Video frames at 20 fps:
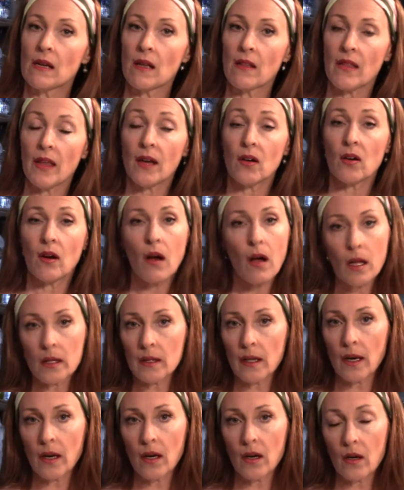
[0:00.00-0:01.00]
that are on
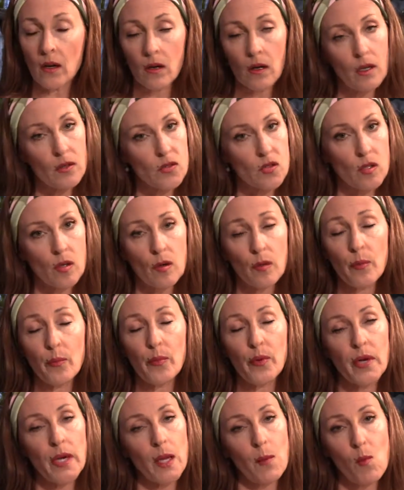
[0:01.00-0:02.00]
there are also
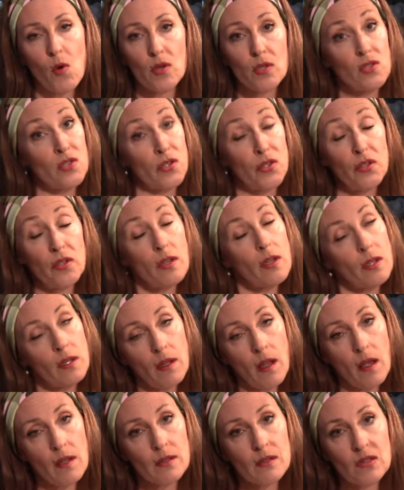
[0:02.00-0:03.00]
putting more dirt and
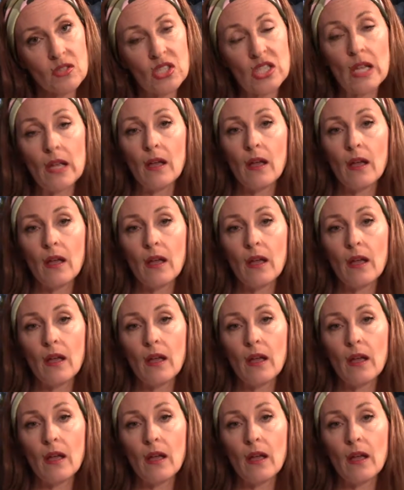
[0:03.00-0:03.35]
dust